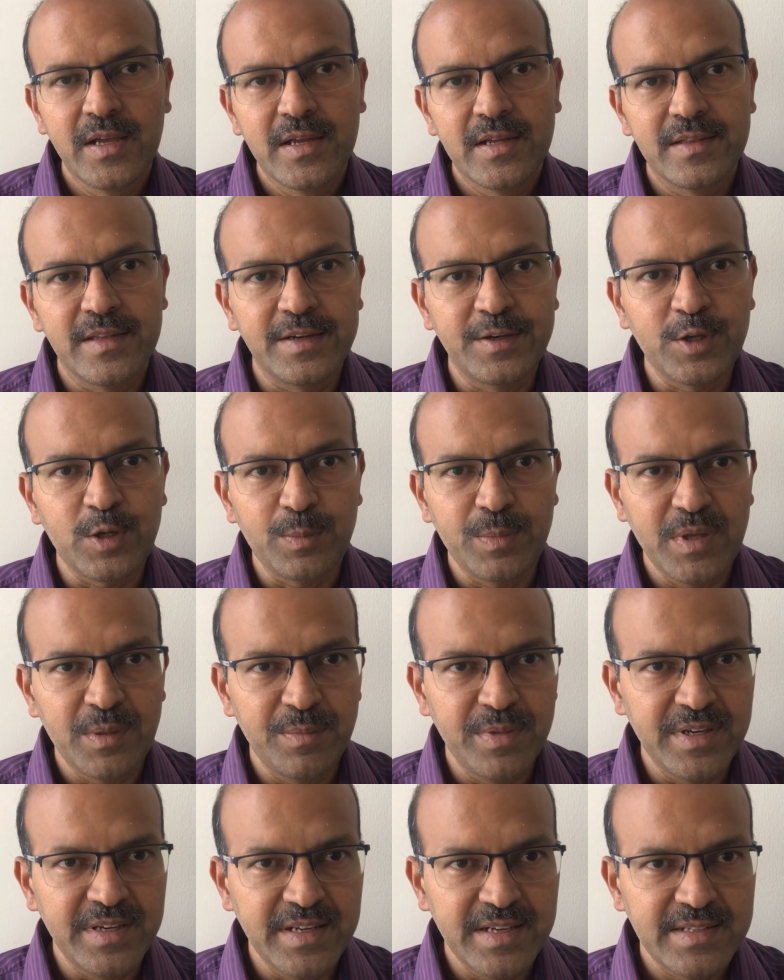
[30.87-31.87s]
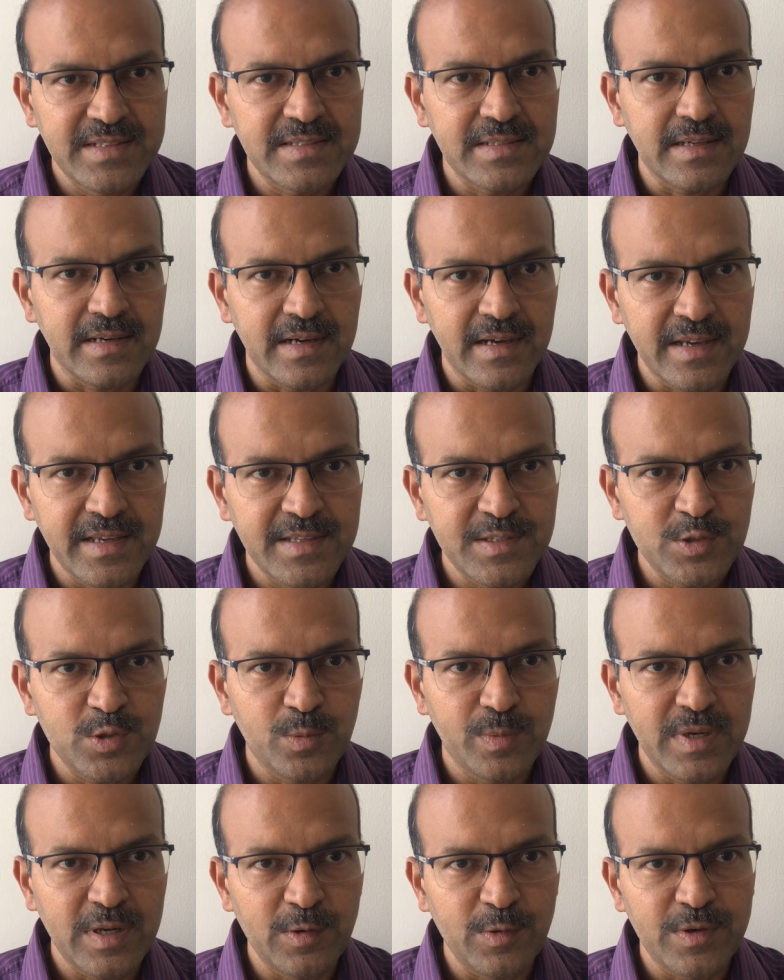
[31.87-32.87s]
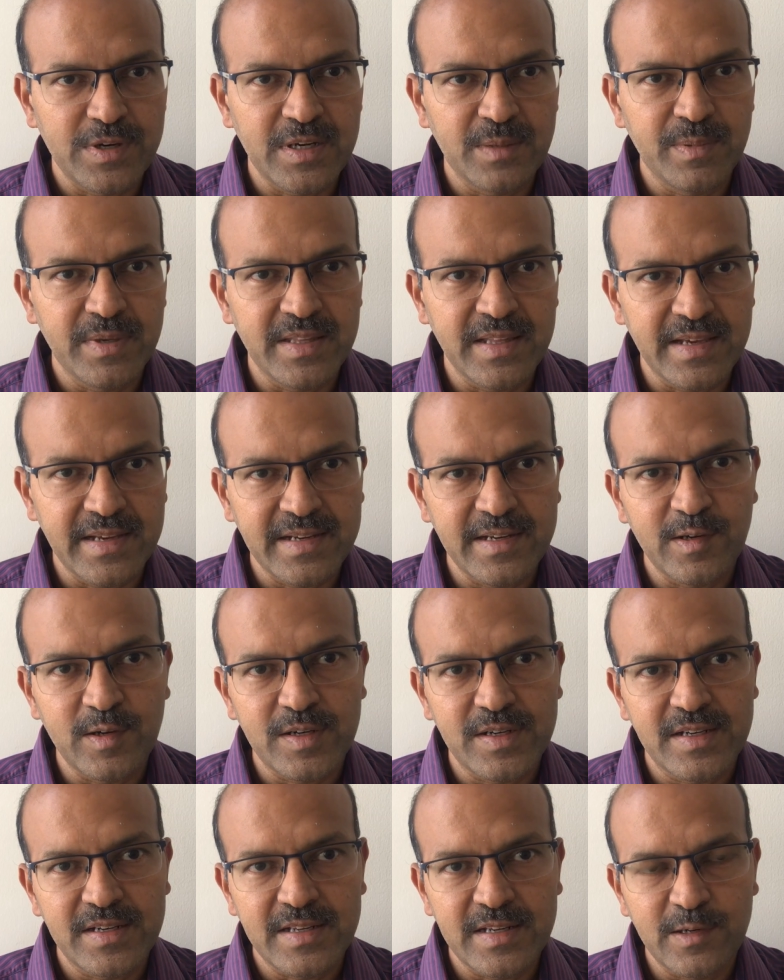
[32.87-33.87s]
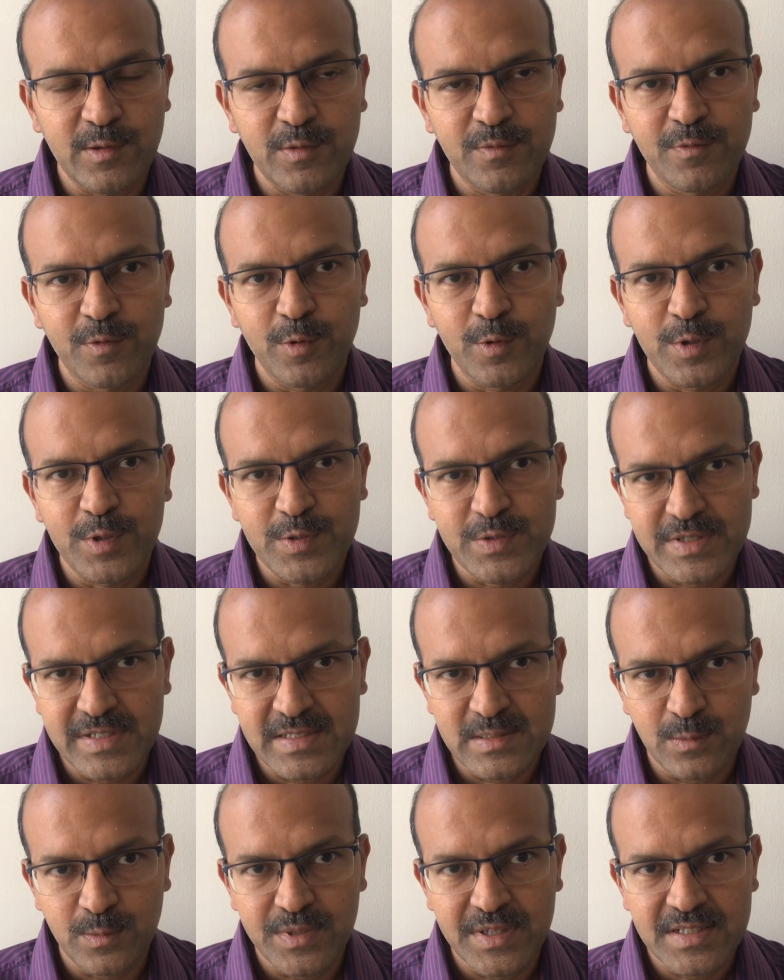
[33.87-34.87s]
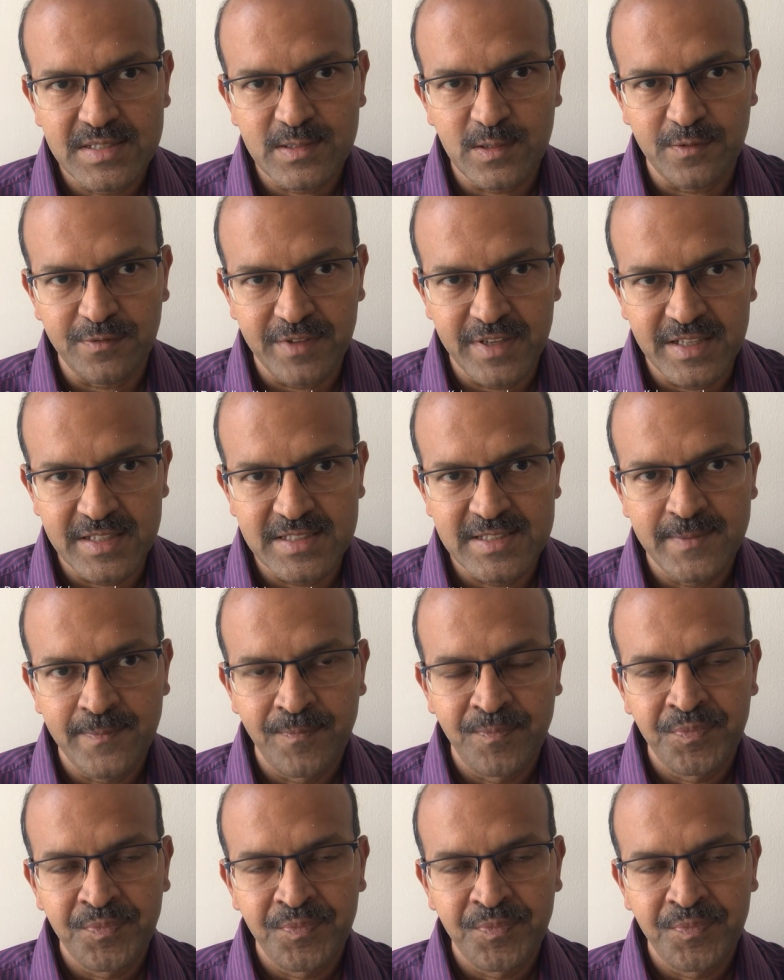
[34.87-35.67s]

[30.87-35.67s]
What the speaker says: that your baby needs the eyes to be looked at by the eye doctor around 4 to 6 weeks of age.